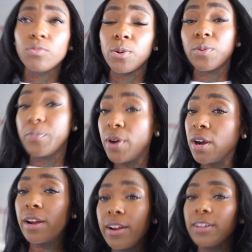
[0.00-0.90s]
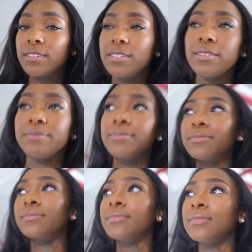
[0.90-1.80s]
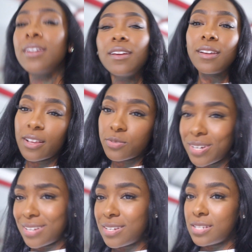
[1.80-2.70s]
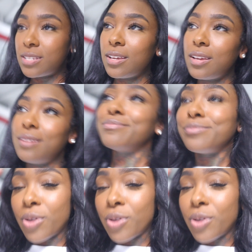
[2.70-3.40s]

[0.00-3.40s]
where we parked because we're in DC.